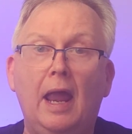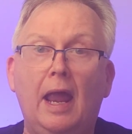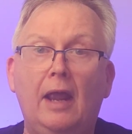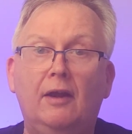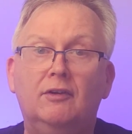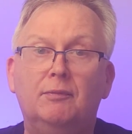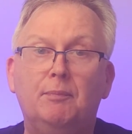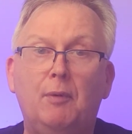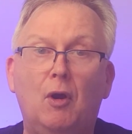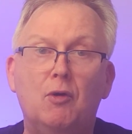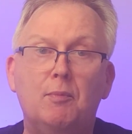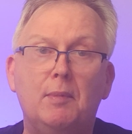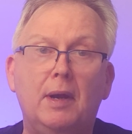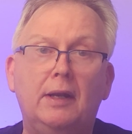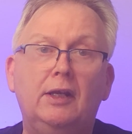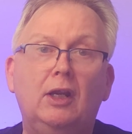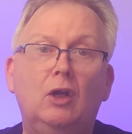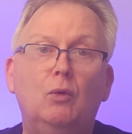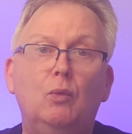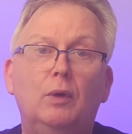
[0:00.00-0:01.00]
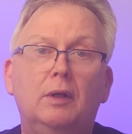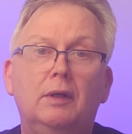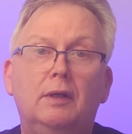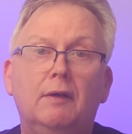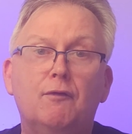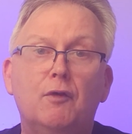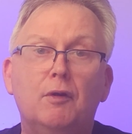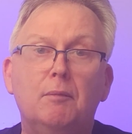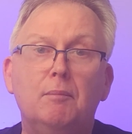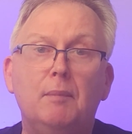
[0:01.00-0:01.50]
experimenting with
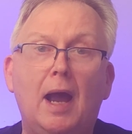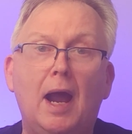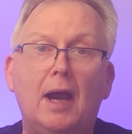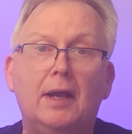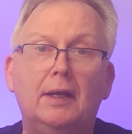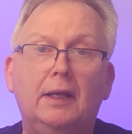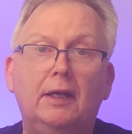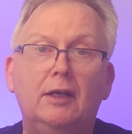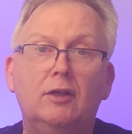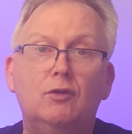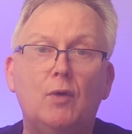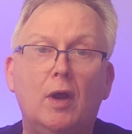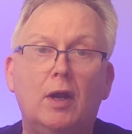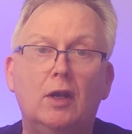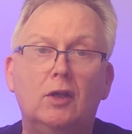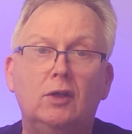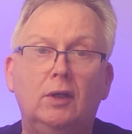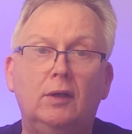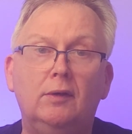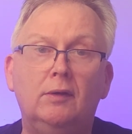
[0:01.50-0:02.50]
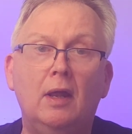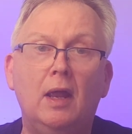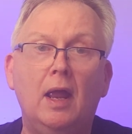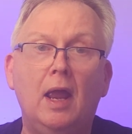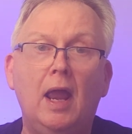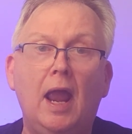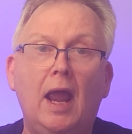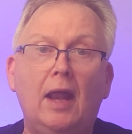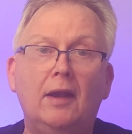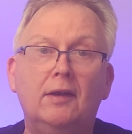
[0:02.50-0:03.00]
different marketing strategies,
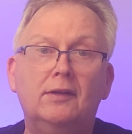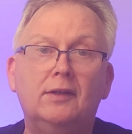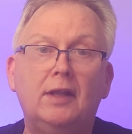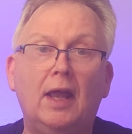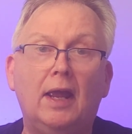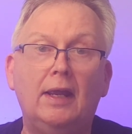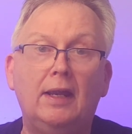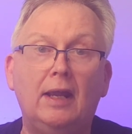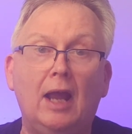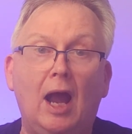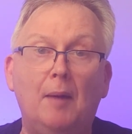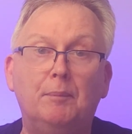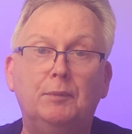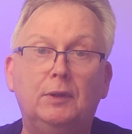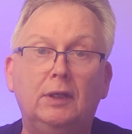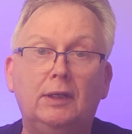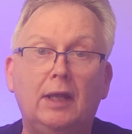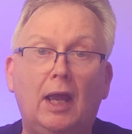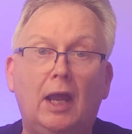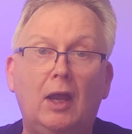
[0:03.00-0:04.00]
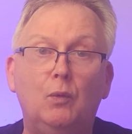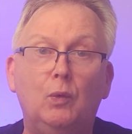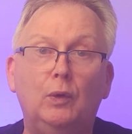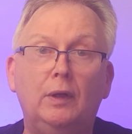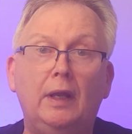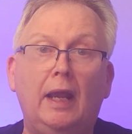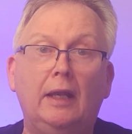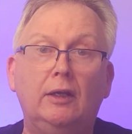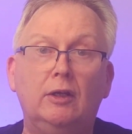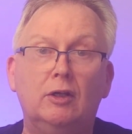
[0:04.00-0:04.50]
and staying up to date
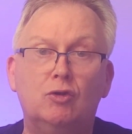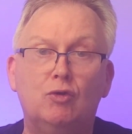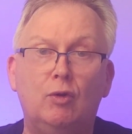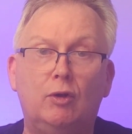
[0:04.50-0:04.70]
with industry